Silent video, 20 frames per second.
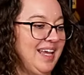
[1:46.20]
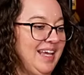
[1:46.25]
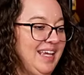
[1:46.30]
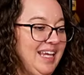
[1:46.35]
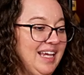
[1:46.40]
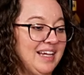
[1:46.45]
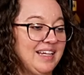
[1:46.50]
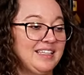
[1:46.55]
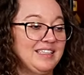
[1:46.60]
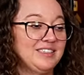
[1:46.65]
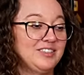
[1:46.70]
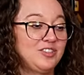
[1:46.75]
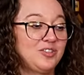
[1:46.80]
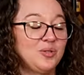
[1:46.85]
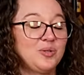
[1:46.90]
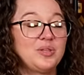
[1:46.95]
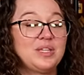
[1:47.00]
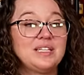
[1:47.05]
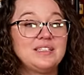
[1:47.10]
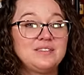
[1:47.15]
Yeah,
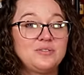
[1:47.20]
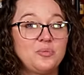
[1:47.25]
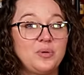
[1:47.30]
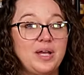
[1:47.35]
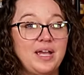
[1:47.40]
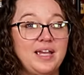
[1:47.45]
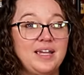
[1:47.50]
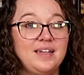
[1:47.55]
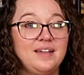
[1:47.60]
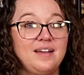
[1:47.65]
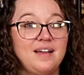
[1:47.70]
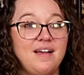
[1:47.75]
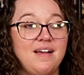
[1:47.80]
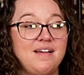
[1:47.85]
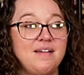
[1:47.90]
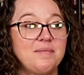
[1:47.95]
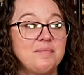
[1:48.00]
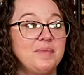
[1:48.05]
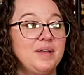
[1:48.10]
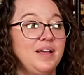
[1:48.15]
so this way,
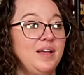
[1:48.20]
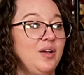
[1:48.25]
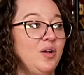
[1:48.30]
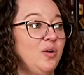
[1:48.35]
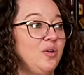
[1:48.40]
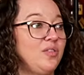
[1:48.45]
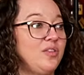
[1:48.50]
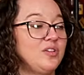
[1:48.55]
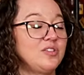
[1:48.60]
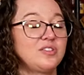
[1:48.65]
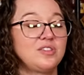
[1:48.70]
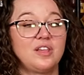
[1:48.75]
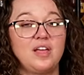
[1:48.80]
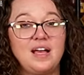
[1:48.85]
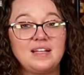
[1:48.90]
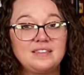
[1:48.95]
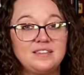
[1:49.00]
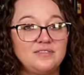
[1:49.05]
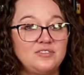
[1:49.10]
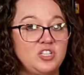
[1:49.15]
there's
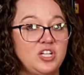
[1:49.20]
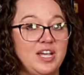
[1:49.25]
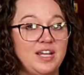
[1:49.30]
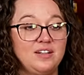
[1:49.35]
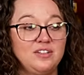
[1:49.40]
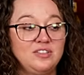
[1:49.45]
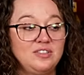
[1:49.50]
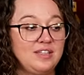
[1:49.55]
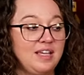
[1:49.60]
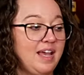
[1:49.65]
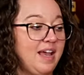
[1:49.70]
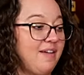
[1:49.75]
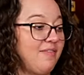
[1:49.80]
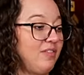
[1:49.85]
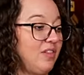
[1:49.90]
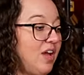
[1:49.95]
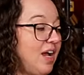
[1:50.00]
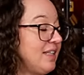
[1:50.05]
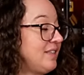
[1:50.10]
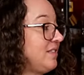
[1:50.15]
lots of channels that have
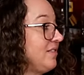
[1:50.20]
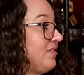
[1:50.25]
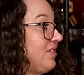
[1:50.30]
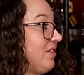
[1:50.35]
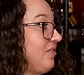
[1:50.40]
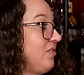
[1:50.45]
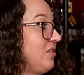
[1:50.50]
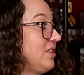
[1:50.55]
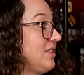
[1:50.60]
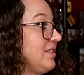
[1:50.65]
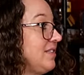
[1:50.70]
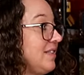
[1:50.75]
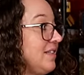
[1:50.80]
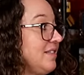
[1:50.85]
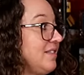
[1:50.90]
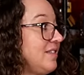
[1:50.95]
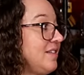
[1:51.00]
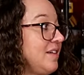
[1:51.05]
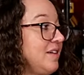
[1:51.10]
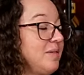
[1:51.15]
lots of different
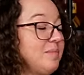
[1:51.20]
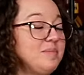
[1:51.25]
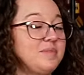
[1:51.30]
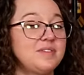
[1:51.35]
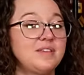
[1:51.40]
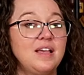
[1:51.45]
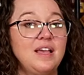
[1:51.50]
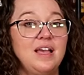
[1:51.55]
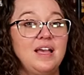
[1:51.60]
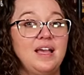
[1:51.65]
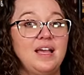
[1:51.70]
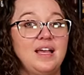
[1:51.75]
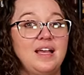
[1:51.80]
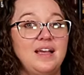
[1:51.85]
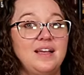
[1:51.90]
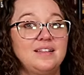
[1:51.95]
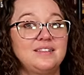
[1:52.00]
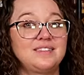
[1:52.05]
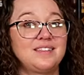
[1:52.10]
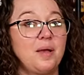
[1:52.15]
systems.
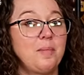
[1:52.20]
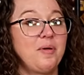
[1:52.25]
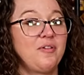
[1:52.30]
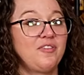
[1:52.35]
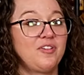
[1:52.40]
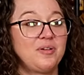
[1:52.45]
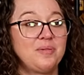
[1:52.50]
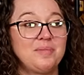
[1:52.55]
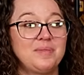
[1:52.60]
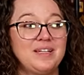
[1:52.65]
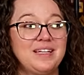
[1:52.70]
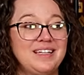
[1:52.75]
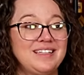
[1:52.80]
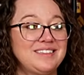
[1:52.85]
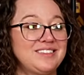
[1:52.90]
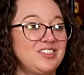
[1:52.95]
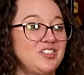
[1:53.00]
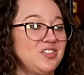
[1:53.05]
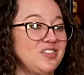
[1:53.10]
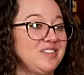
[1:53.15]
Some of them,
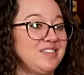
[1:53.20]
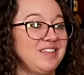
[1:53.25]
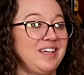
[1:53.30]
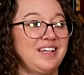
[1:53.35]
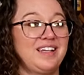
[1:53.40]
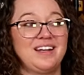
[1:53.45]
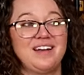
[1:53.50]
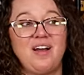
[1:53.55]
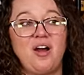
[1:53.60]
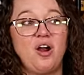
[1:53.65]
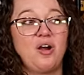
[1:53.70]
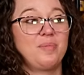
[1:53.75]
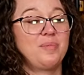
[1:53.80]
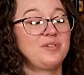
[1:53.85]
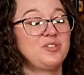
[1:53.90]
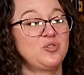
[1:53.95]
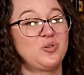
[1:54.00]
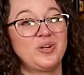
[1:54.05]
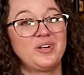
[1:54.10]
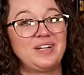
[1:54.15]
it's just like an
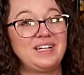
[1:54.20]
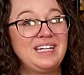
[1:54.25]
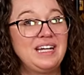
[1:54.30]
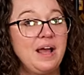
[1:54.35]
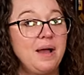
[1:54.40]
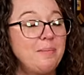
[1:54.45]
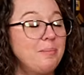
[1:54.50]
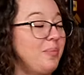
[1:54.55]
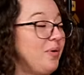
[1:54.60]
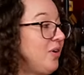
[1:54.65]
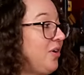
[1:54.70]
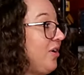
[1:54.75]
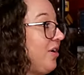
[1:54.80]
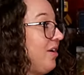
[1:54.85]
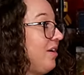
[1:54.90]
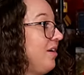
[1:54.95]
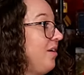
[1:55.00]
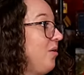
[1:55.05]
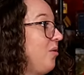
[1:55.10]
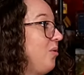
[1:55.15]
arbitrary
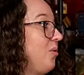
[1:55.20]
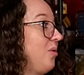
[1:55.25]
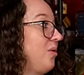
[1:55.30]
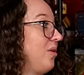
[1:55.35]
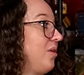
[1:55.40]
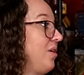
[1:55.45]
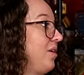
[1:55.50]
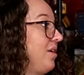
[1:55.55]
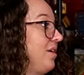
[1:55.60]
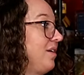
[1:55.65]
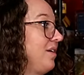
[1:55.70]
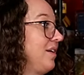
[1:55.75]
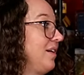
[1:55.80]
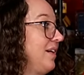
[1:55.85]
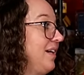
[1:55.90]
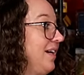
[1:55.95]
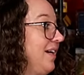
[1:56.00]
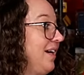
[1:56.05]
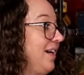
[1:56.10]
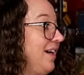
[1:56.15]
number or
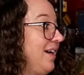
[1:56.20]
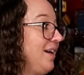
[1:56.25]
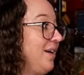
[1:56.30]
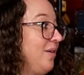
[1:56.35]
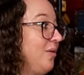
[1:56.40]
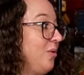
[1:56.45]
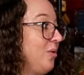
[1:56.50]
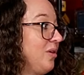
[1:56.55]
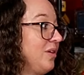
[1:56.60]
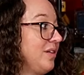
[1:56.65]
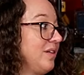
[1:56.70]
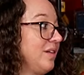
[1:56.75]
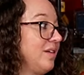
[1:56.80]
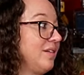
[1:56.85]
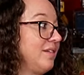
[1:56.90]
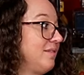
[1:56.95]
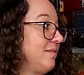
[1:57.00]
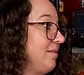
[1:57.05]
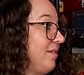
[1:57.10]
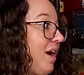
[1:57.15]

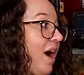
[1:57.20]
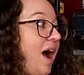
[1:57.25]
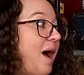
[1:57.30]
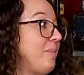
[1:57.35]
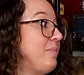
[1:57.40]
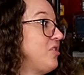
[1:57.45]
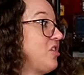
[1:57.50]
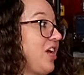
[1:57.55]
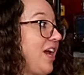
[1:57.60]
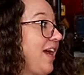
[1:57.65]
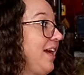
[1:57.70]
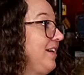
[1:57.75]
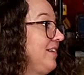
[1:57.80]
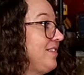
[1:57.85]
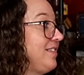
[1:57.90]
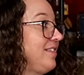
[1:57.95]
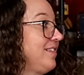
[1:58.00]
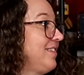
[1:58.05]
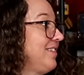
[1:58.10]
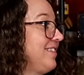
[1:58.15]

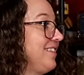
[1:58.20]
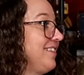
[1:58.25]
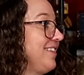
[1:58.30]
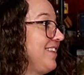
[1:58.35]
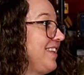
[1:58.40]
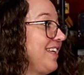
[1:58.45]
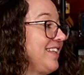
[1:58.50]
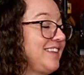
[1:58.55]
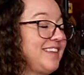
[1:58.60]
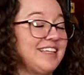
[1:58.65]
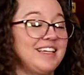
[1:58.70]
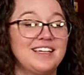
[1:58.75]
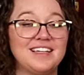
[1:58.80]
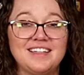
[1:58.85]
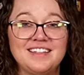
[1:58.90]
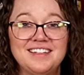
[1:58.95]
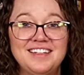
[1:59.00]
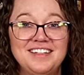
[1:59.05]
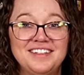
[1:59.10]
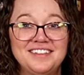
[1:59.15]
object that
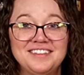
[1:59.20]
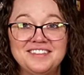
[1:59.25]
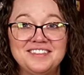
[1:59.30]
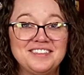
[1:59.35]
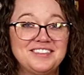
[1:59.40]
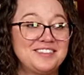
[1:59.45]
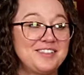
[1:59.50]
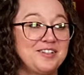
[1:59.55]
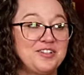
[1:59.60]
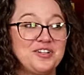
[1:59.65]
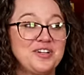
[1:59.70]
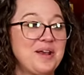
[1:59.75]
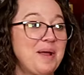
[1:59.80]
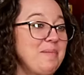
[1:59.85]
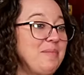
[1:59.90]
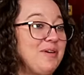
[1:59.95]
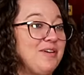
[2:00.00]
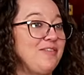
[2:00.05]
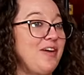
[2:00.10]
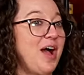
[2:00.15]
certain
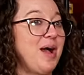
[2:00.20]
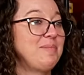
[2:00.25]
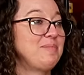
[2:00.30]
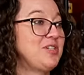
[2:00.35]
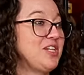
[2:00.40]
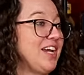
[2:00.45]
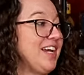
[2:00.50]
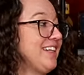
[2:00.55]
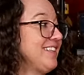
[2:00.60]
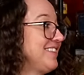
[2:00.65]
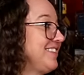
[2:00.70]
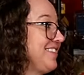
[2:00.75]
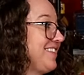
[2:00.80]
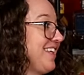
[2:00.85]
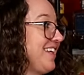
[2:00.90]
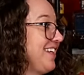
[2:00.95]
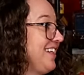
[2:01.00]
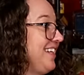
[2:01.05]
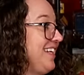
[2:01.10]
number of objects that